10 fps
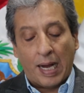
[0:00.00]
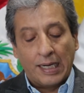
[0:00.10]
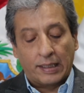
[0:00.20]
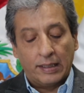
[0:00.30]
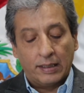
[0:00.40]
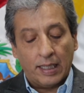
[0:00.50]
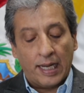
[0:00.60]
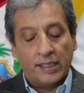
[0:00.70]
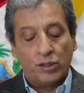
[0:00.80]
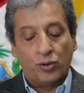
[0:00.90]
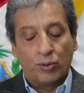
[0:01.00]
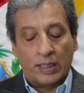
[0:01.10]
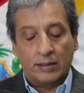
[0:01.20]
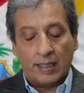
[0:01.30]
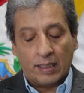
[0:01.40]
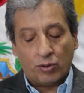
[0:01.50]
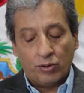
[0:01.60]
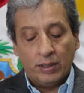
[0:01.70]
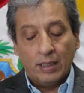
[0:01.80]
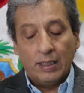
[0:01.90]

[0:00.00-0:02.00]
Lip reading: banking and insurance sector